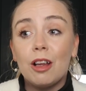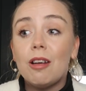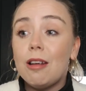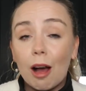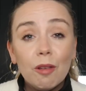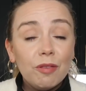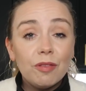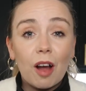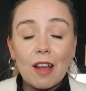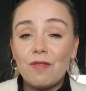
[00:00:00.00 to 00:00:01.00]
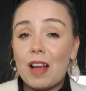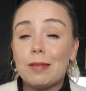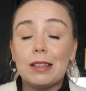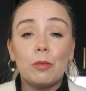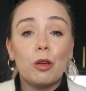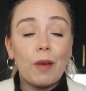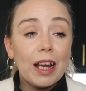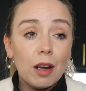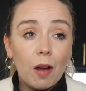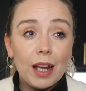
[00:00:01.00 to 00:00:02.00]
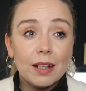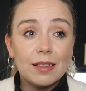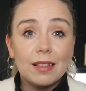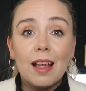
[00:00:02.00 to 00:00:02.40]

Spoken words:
love. I found some great lights.